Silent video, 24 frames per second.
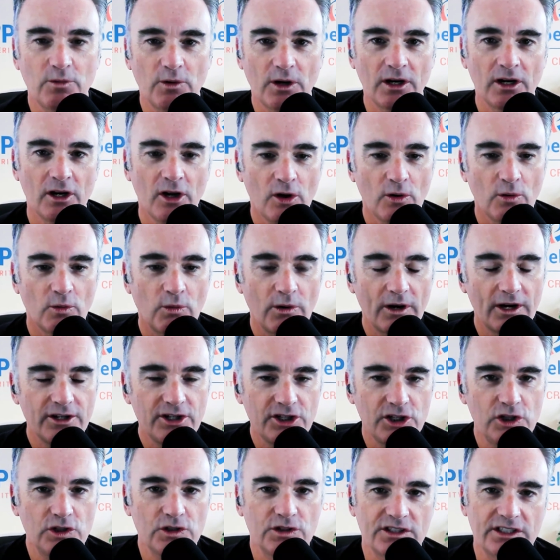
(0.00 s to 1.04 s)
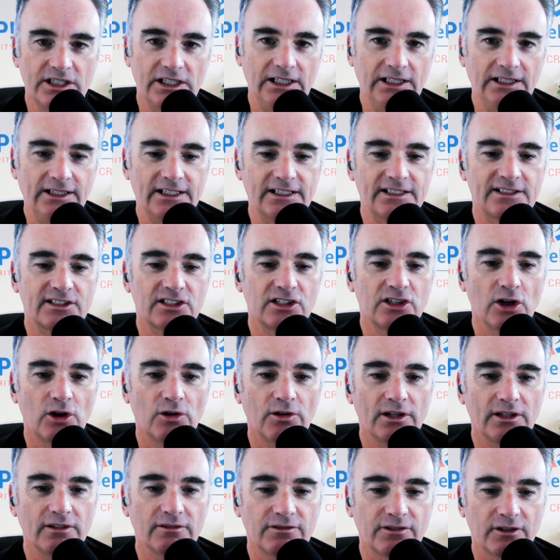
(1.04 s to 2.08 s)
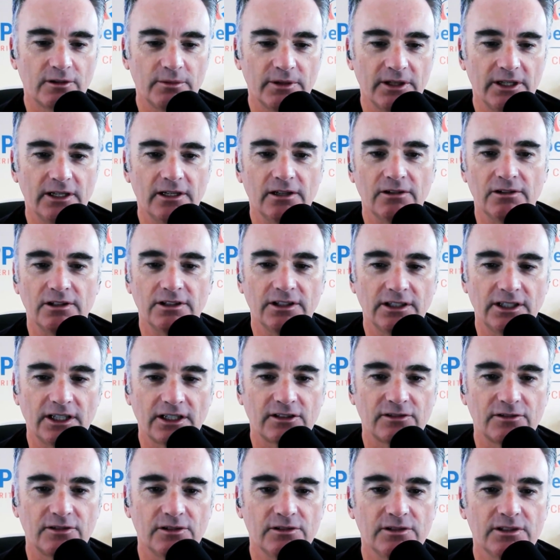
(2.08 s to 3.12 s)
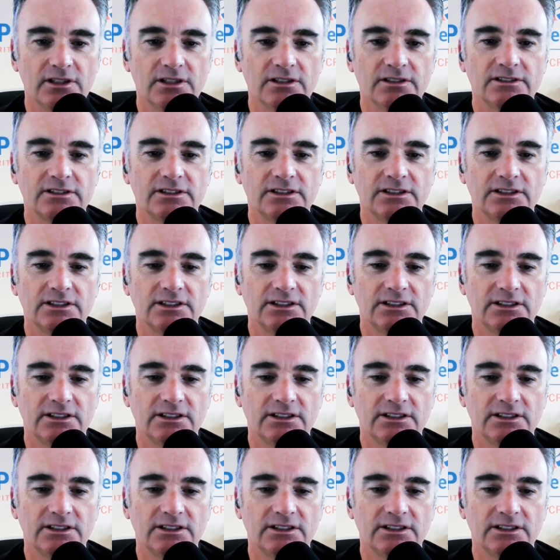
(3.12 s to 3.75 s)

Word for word: where where do you see this going from here in the next few years?